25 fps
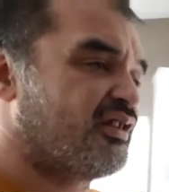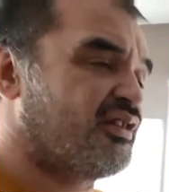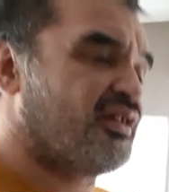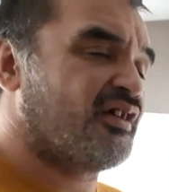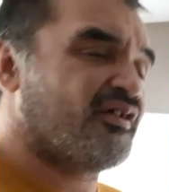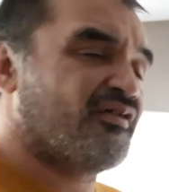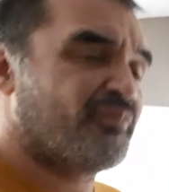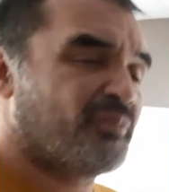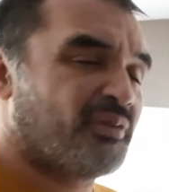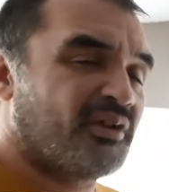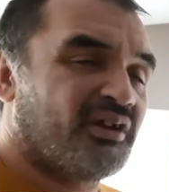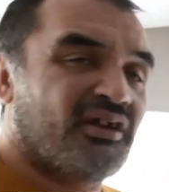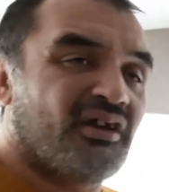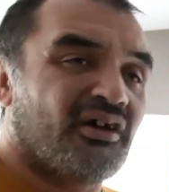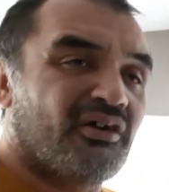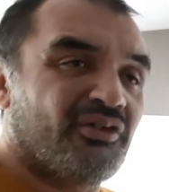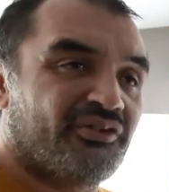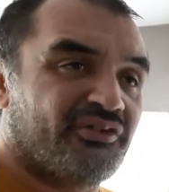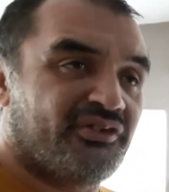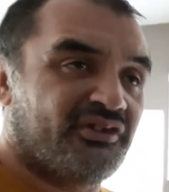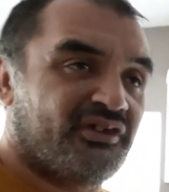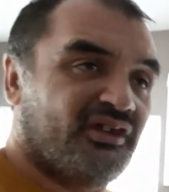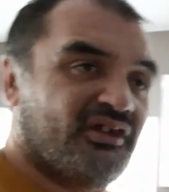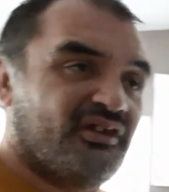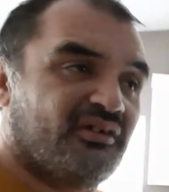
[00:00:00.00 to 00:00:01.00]
it, and everybody else
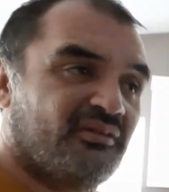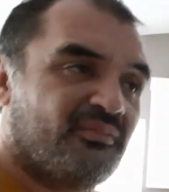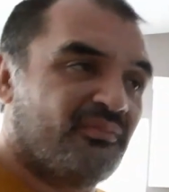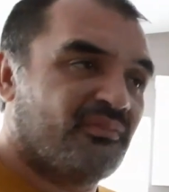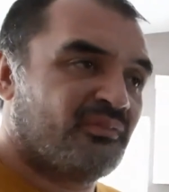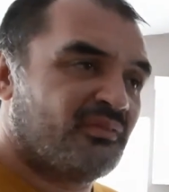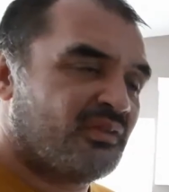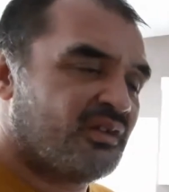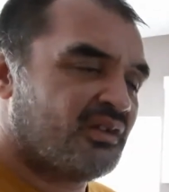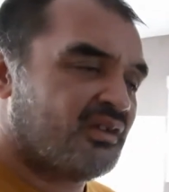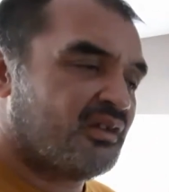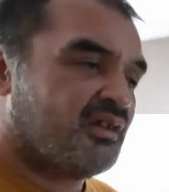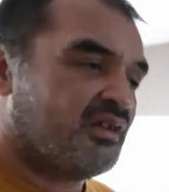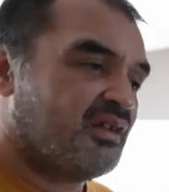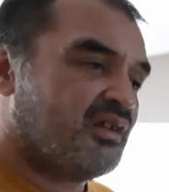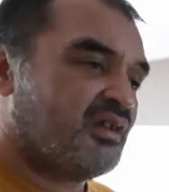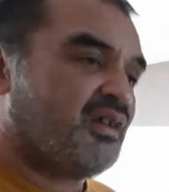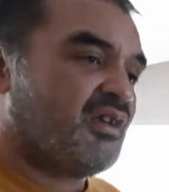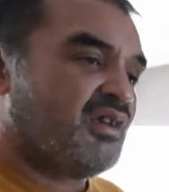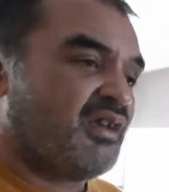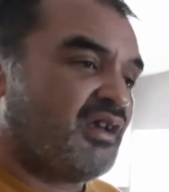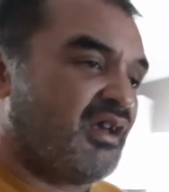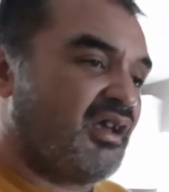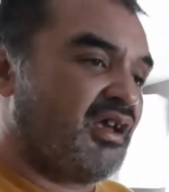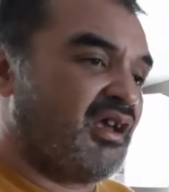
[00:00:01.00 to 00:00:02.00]
did.
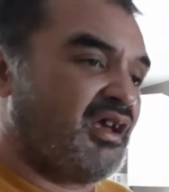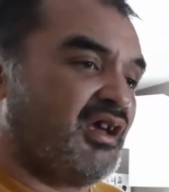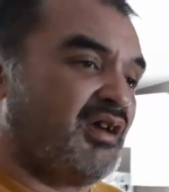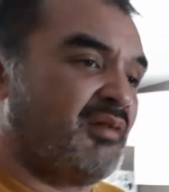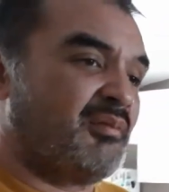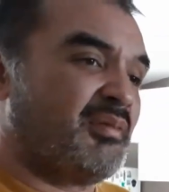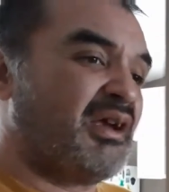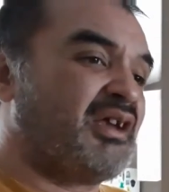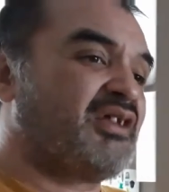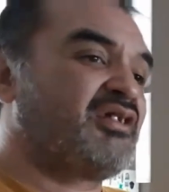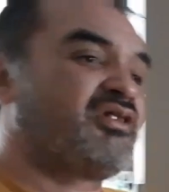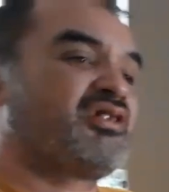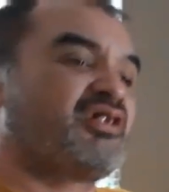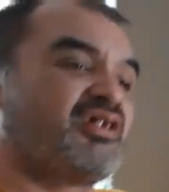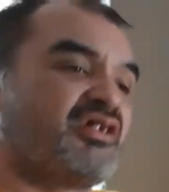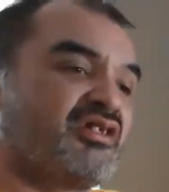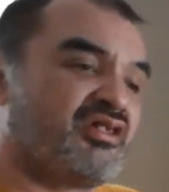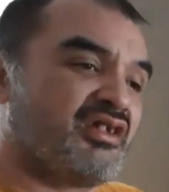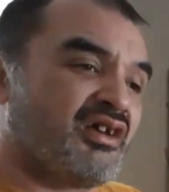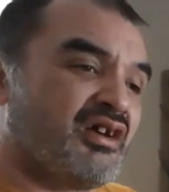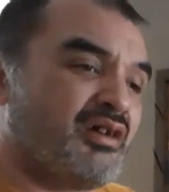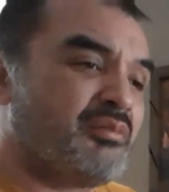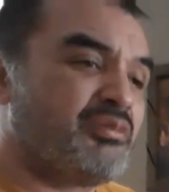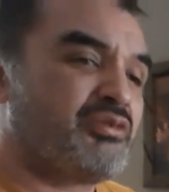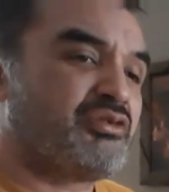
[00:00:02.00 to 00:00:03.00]
And basically,
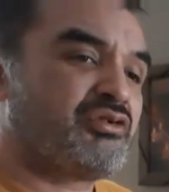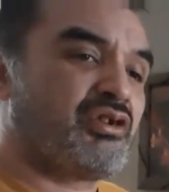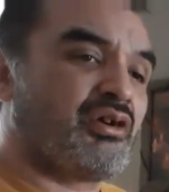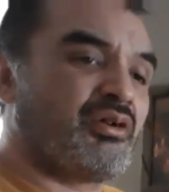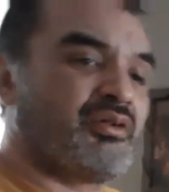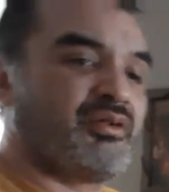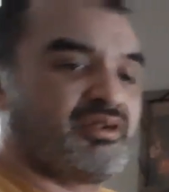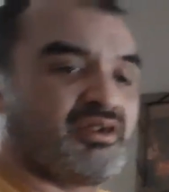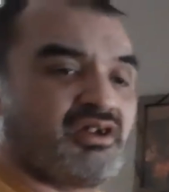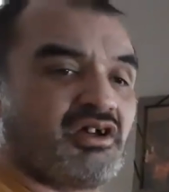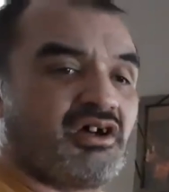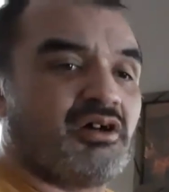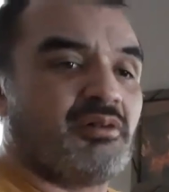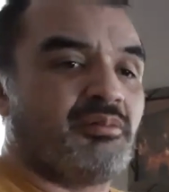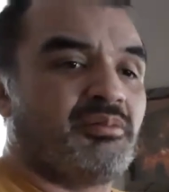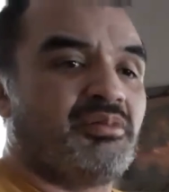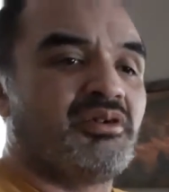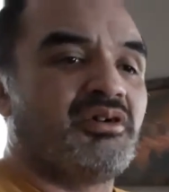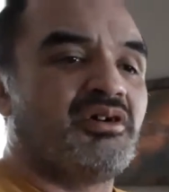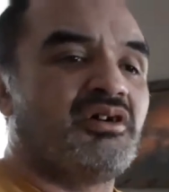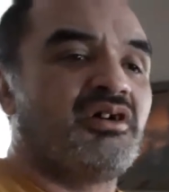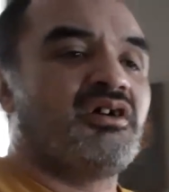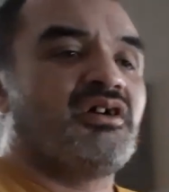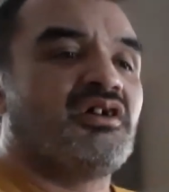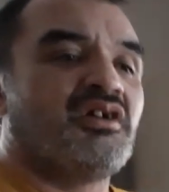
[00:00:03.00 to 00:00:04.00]
them showing up
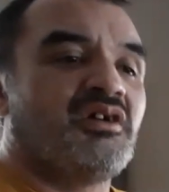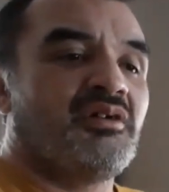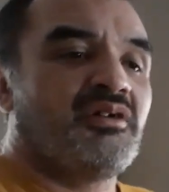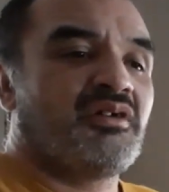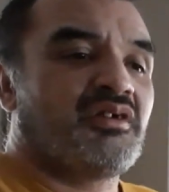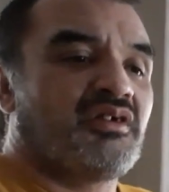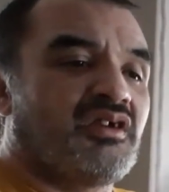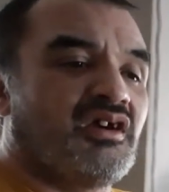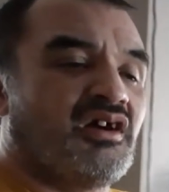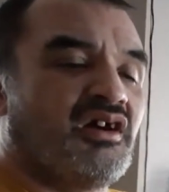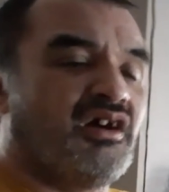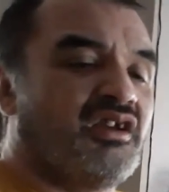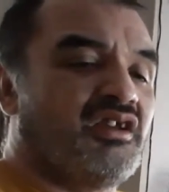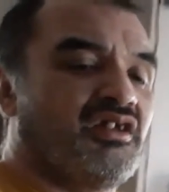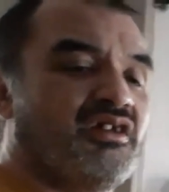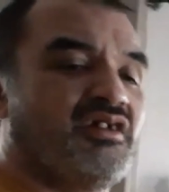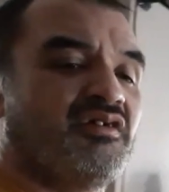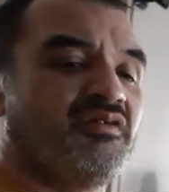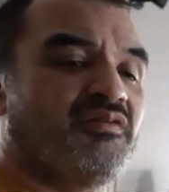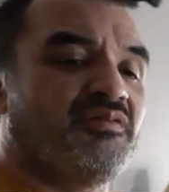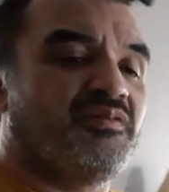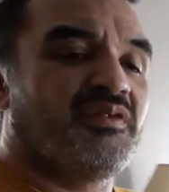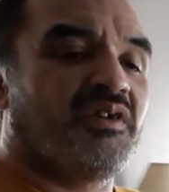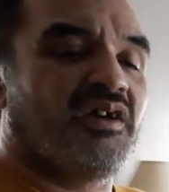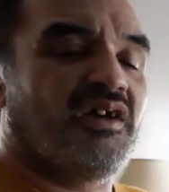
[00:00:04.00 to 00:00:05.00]
kind
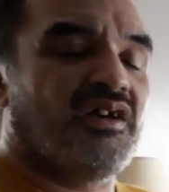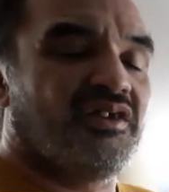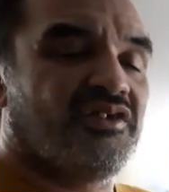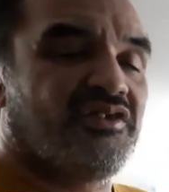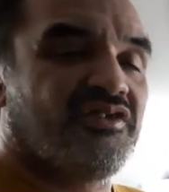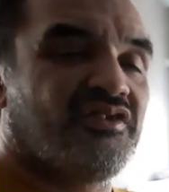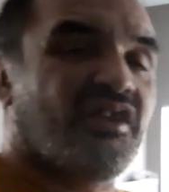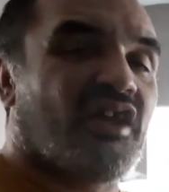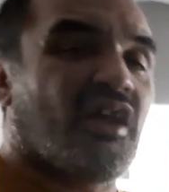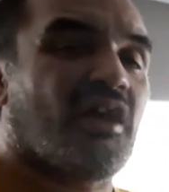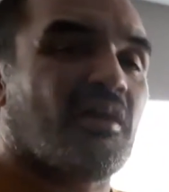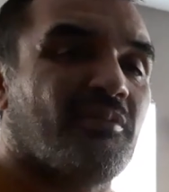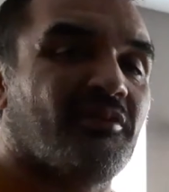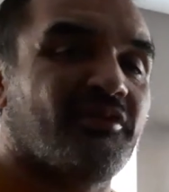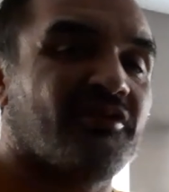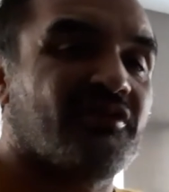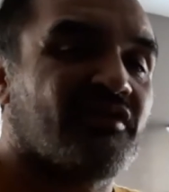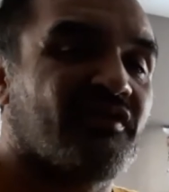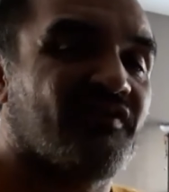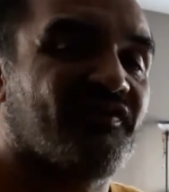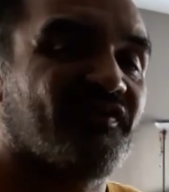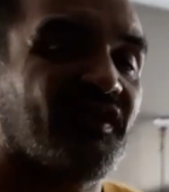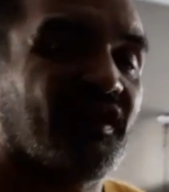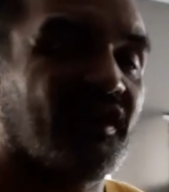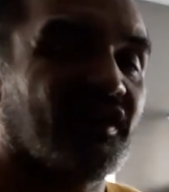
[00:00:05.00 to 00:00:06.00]
of established
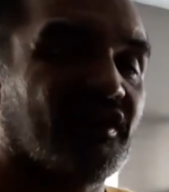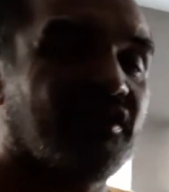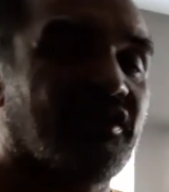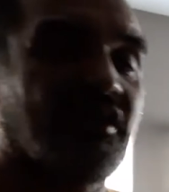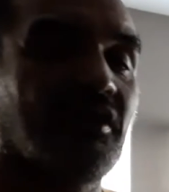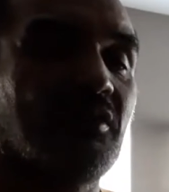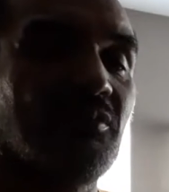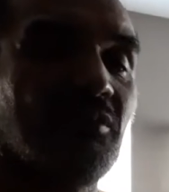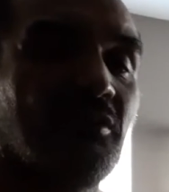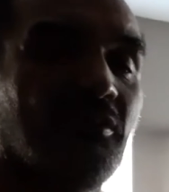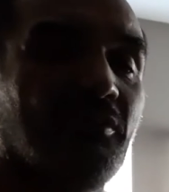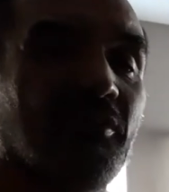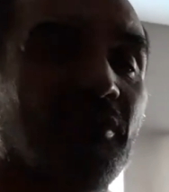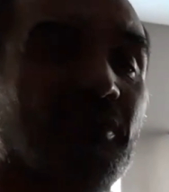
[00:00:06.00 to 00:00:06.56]
the fact that when